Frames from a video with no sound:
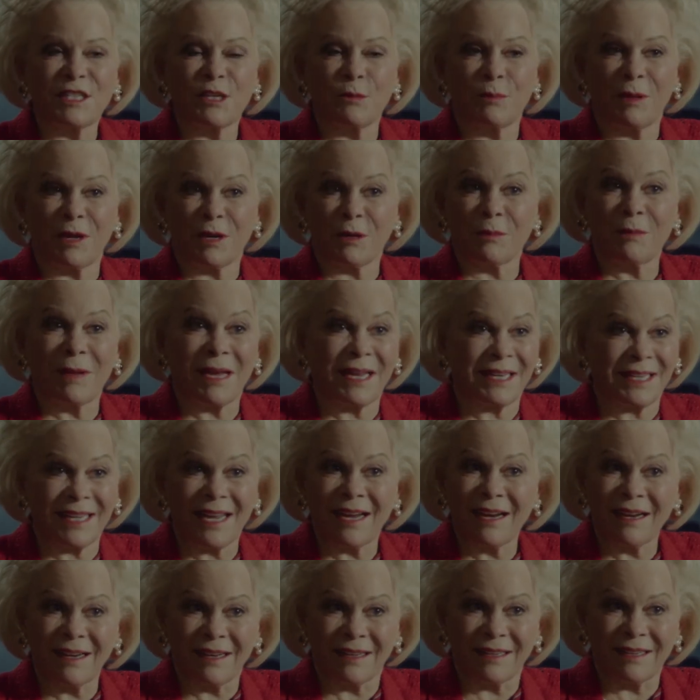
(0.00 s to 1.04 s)
to better
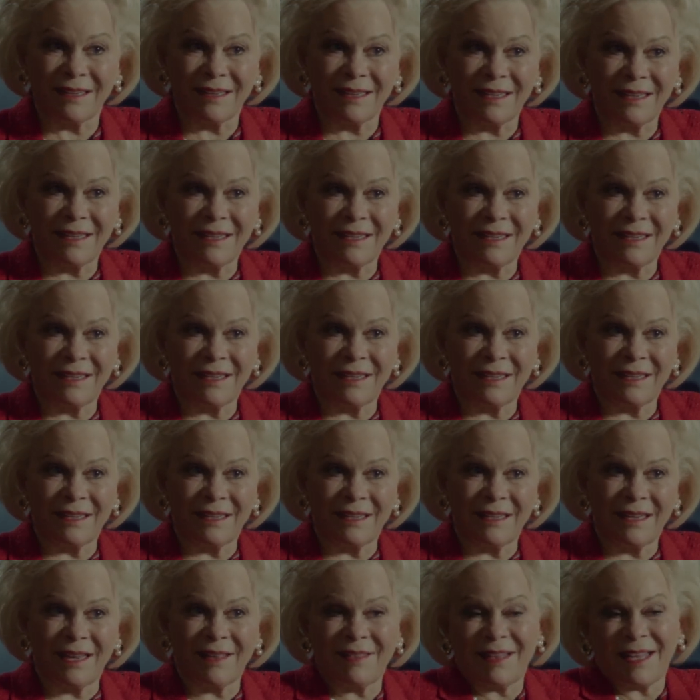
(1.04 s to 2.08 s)
mankind.
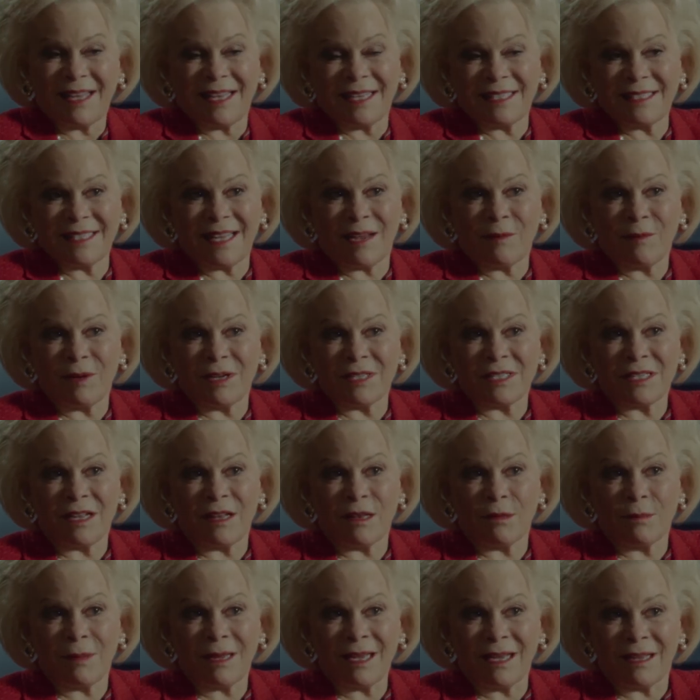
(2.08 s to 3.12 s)
And that, isn't that what it's all
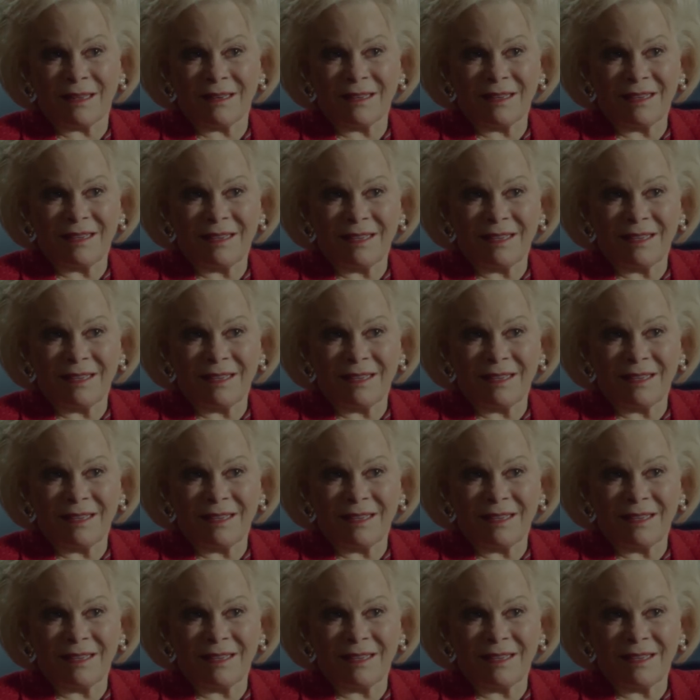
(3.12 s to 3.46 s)
about?